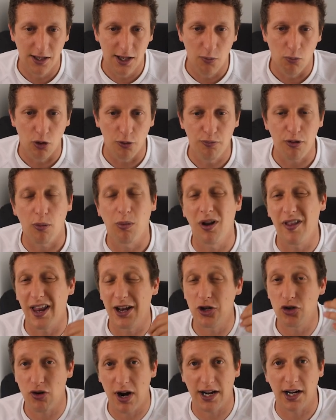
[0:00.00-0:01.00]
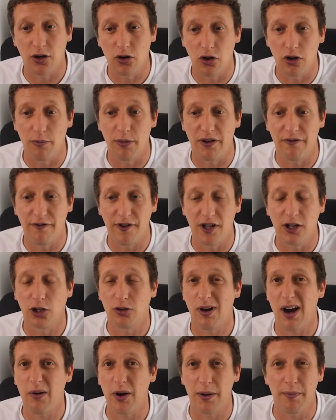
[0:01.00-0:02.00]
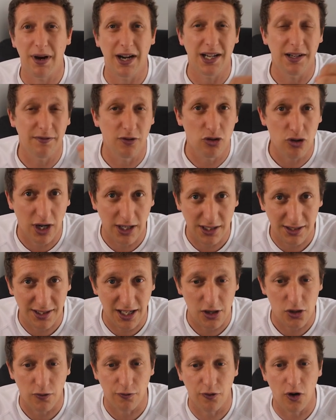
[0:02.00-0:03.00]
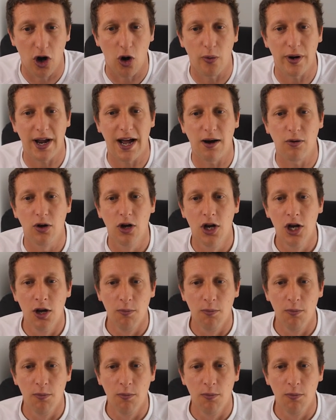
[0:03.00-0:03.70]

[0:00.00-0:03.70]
would probably then drag another midfielder out. It might even drag a centre forward out.